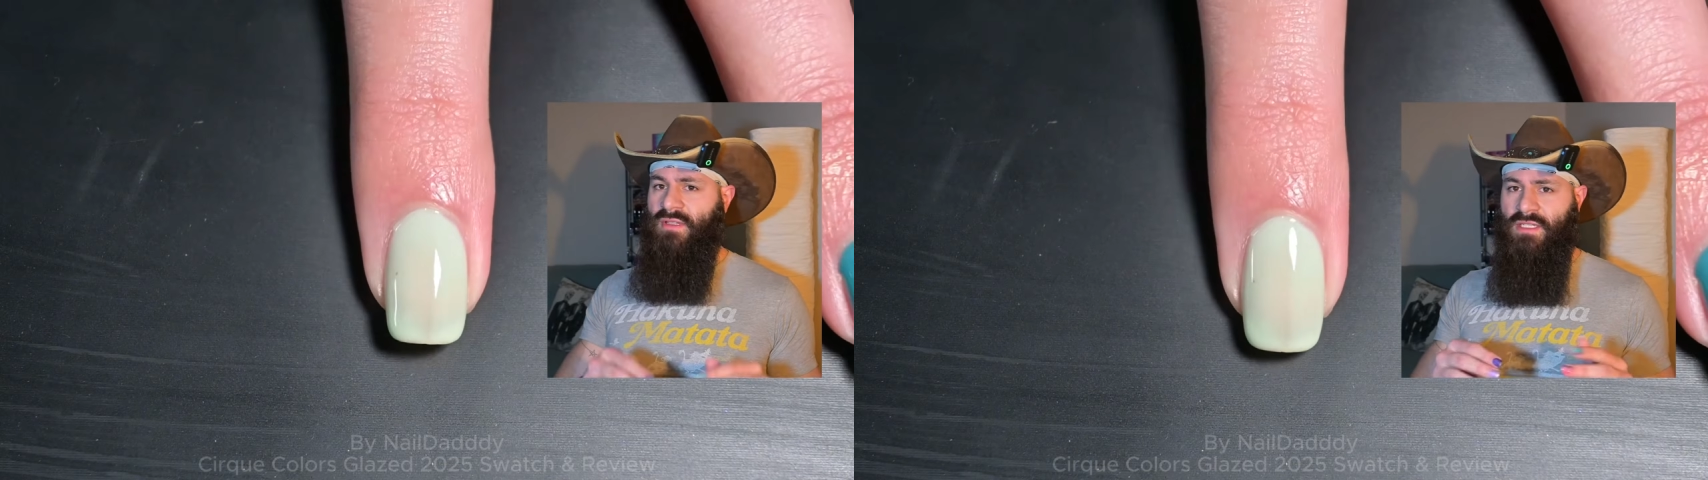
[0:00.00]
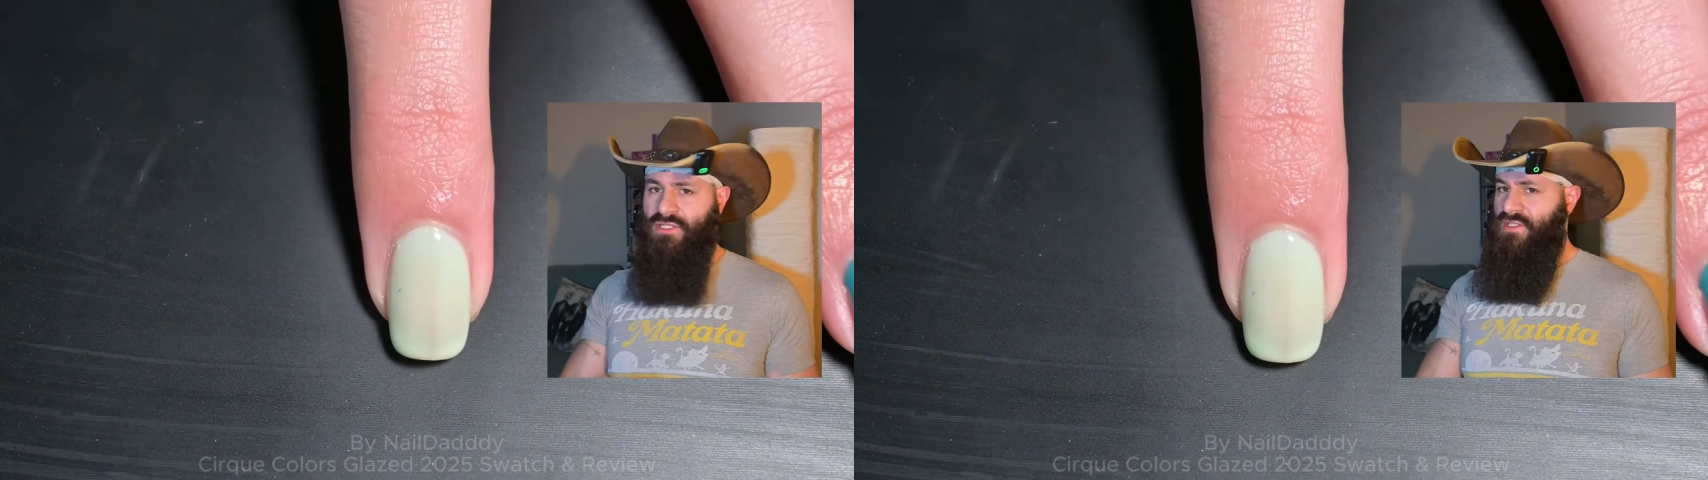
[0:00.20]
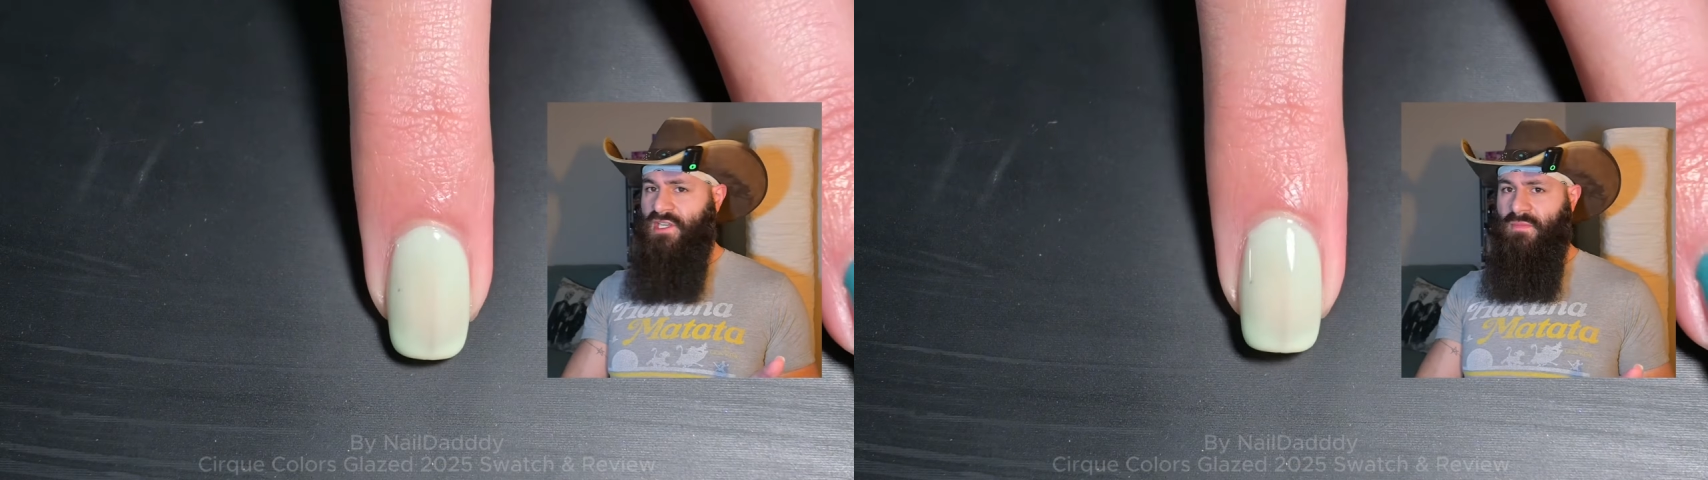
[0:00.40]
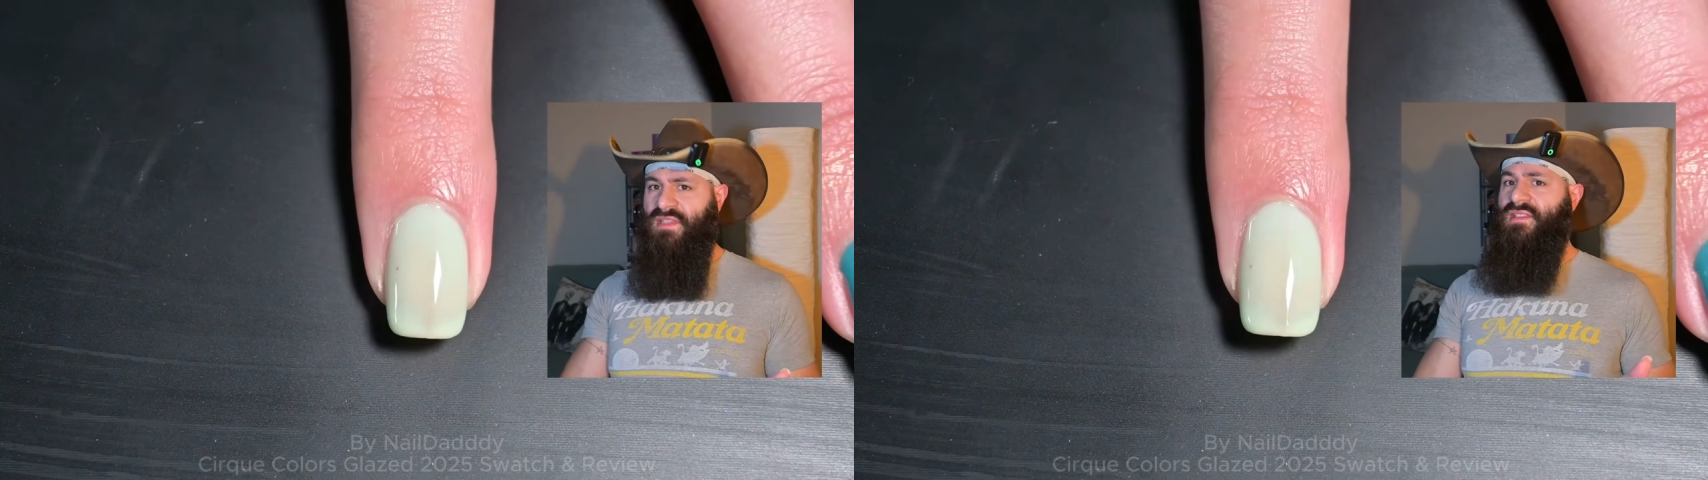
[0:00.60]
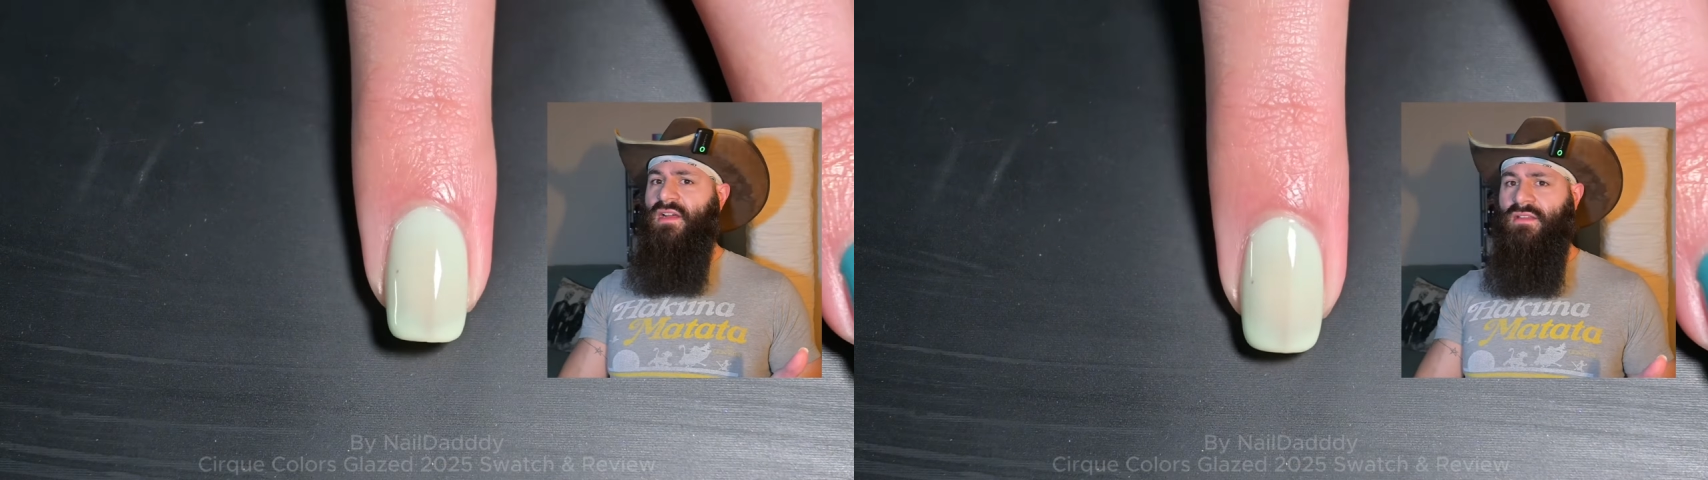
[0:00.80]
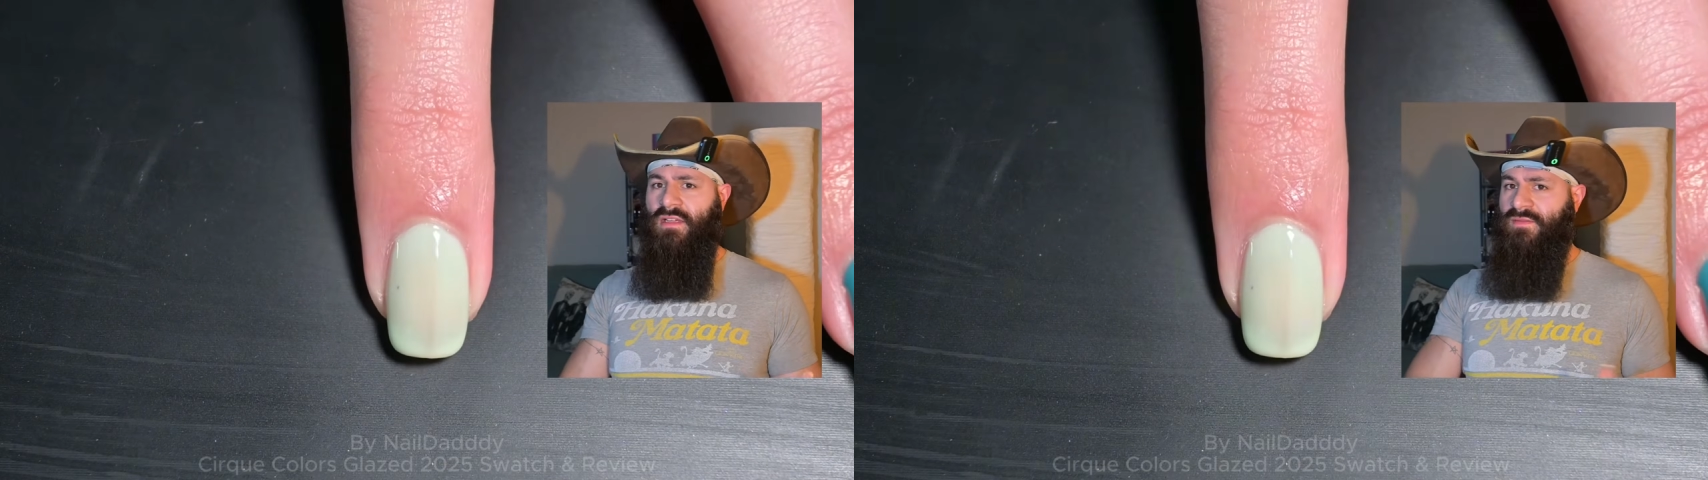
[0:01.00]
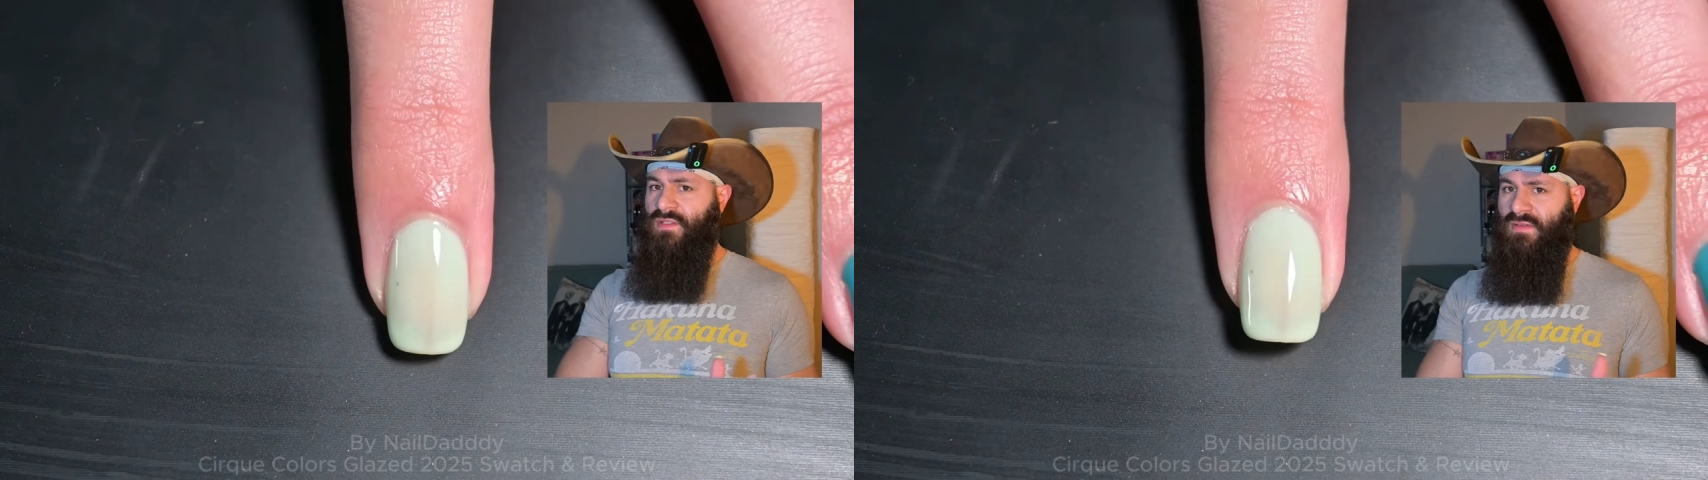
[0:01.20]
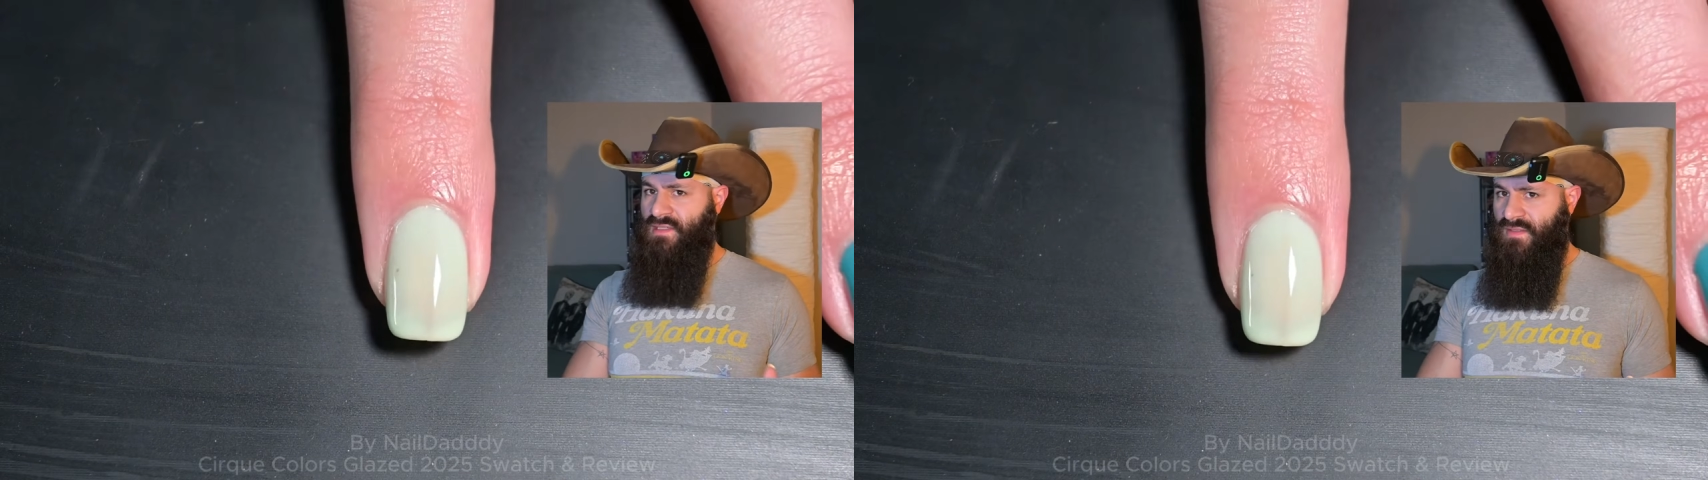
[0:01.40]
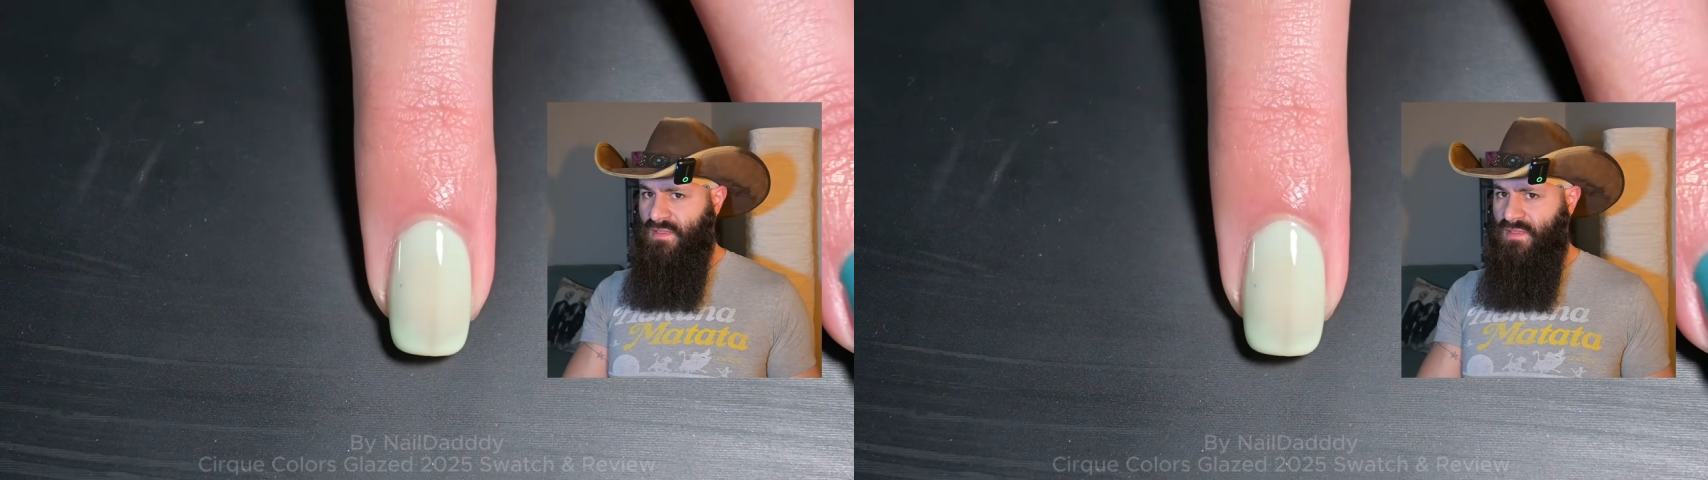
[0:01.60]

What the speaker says: that's just going to be stuck there for the rest